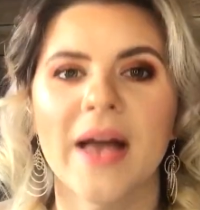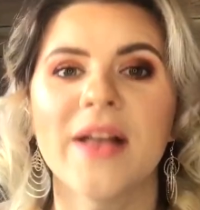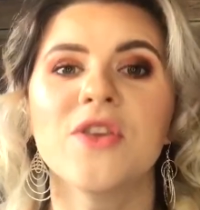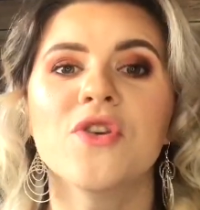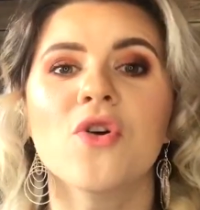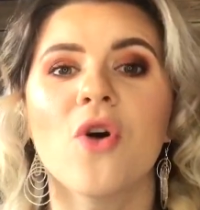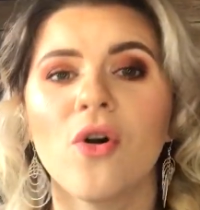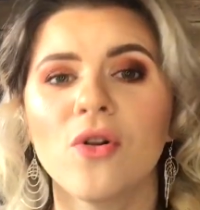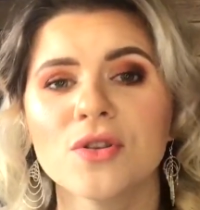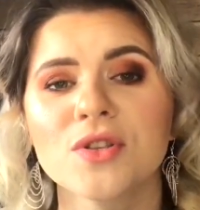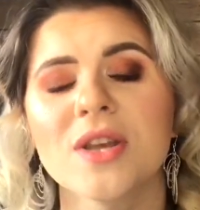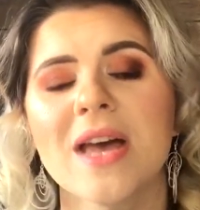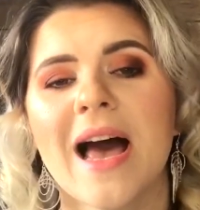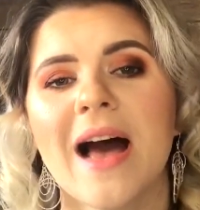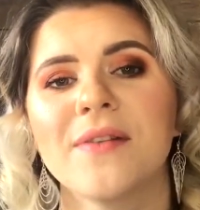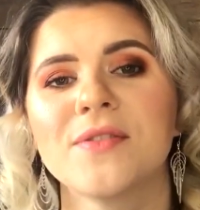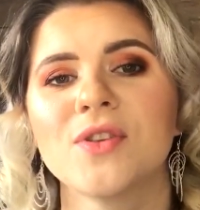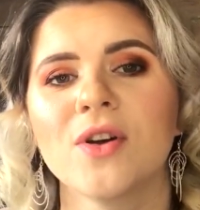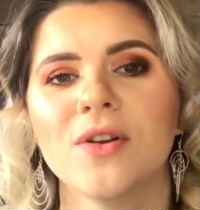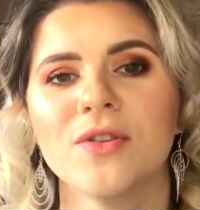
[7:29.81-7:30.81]
And you also
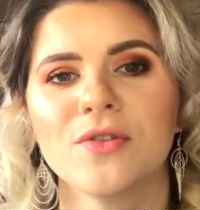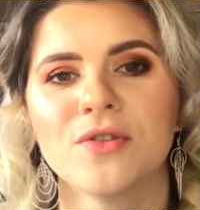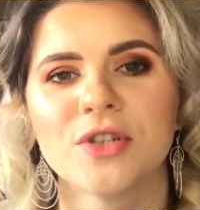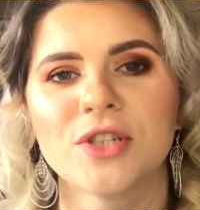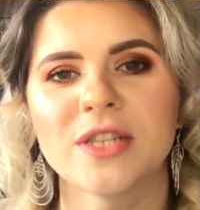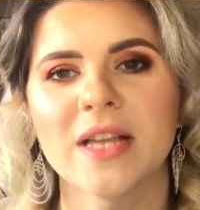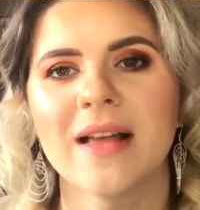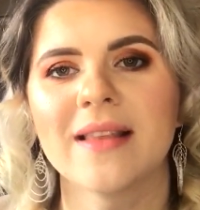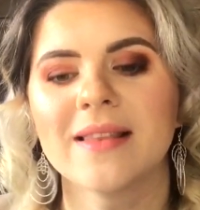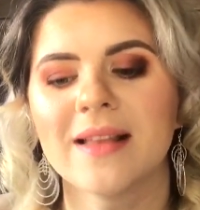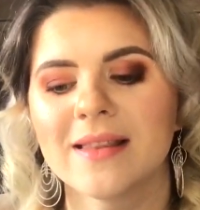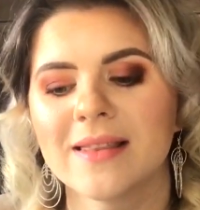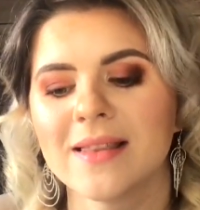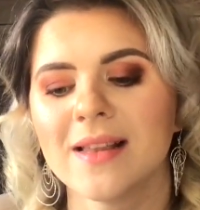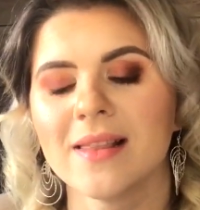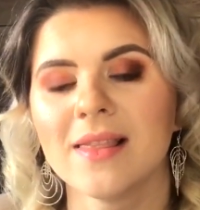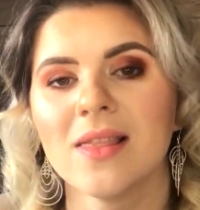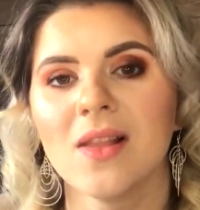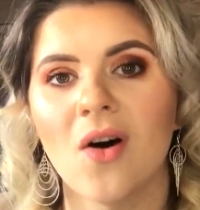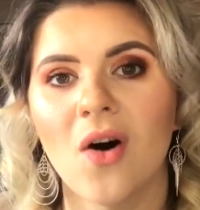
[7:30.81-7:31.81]
have to understand that
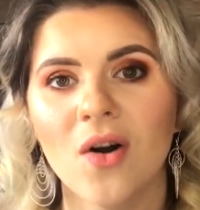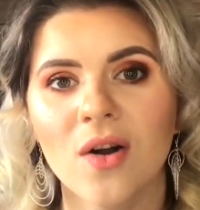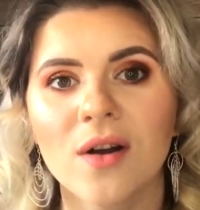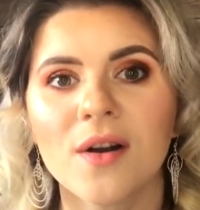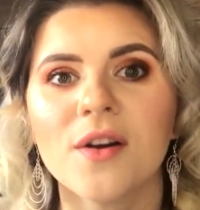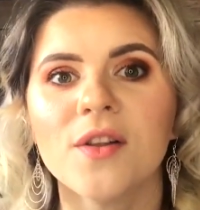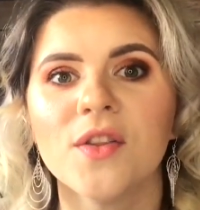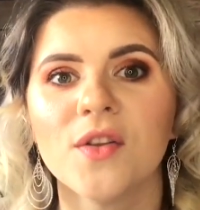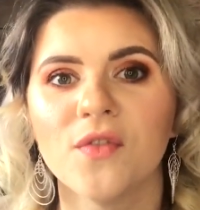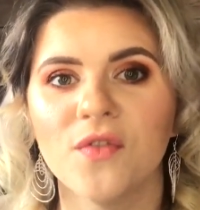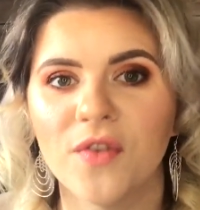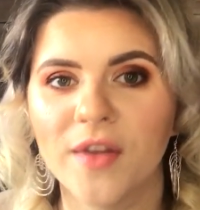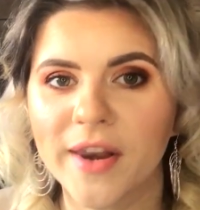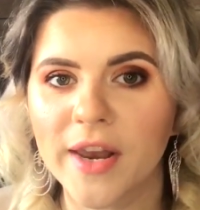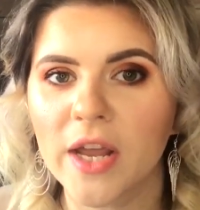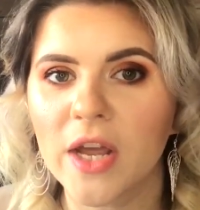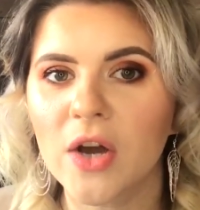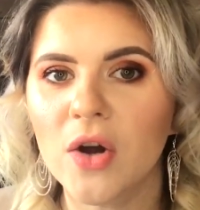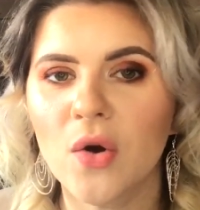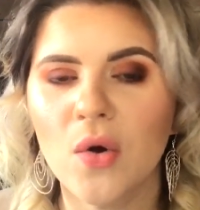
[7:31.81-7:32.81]
the longer the
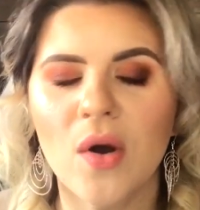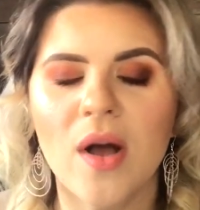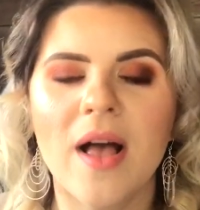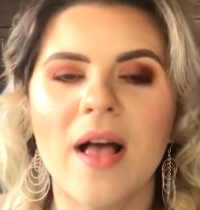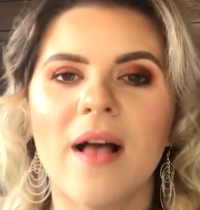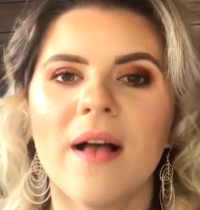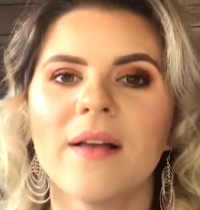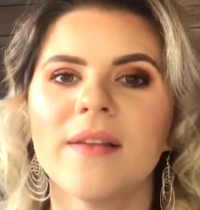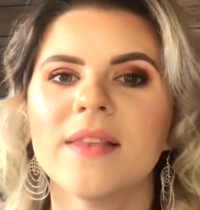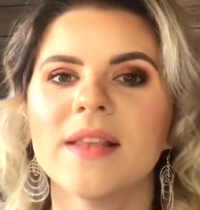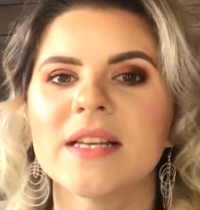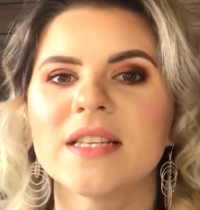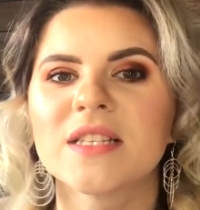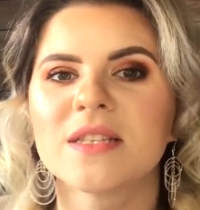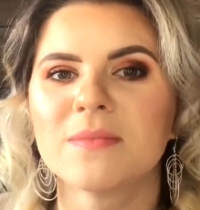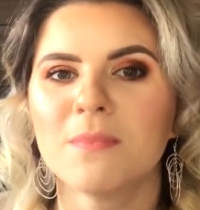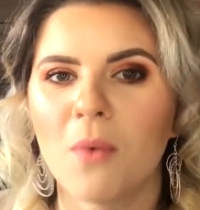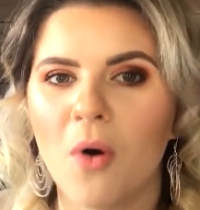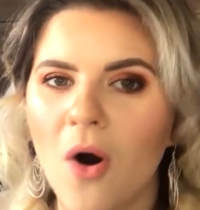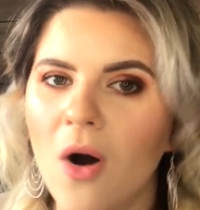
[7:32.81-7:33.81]
video, the
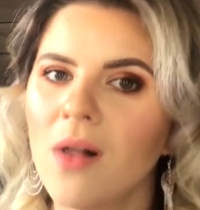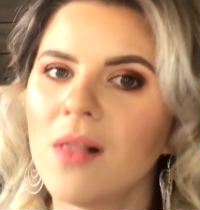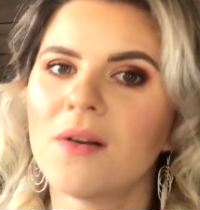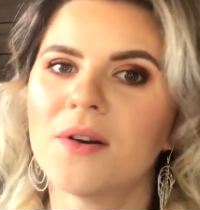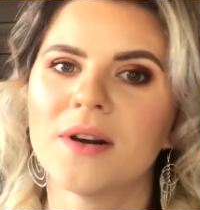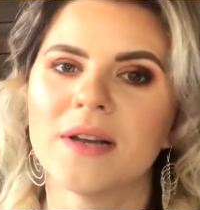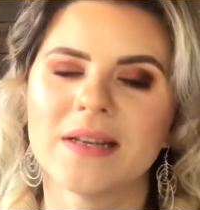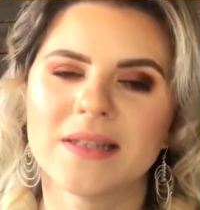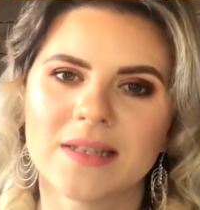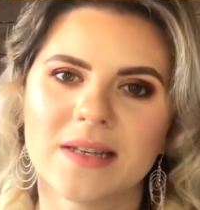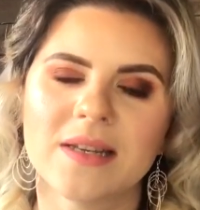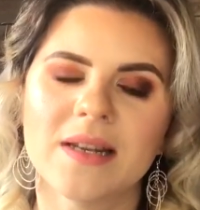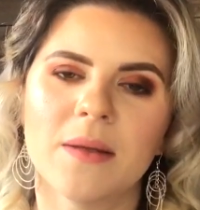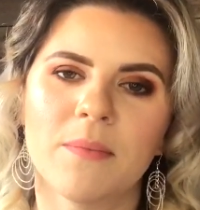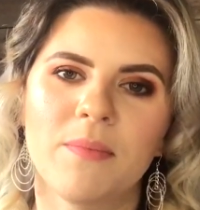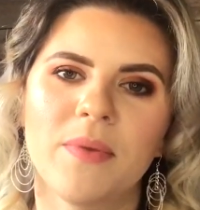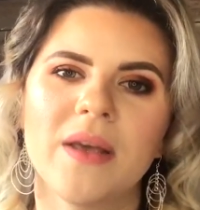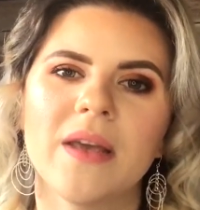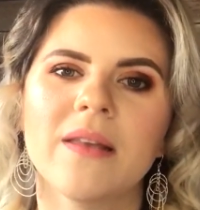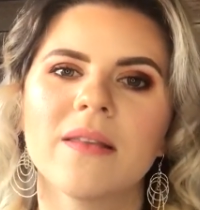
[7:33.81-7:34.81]
smaller is going to
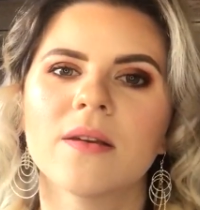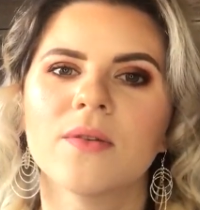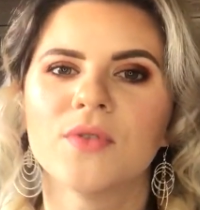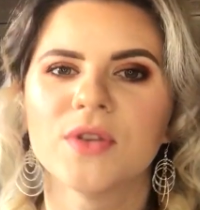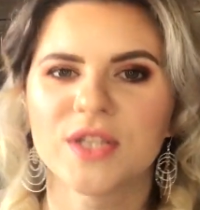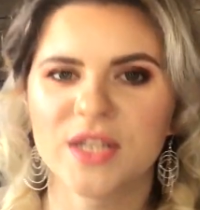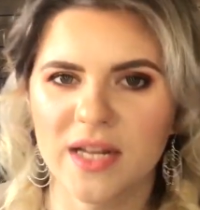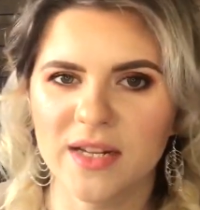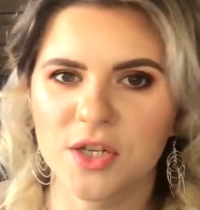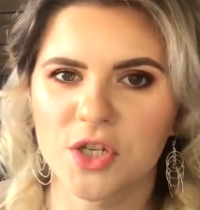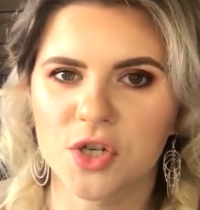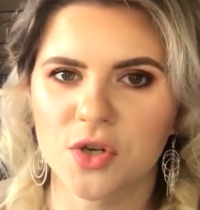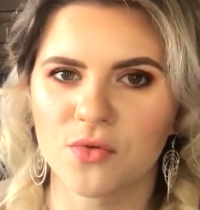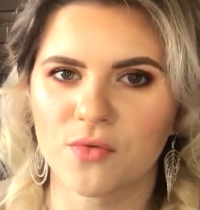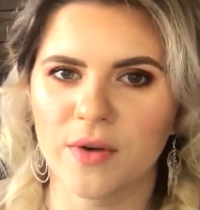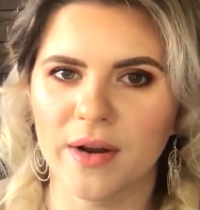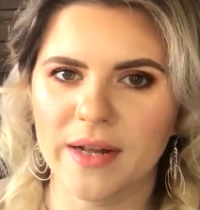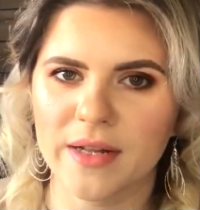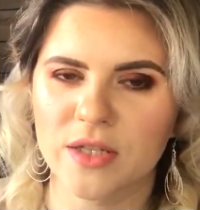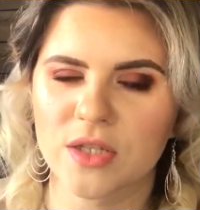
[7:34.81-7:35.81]
be the retention
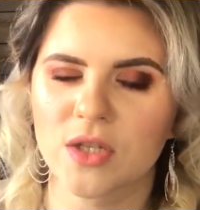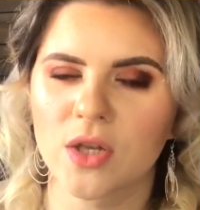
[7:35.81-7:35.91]
rate.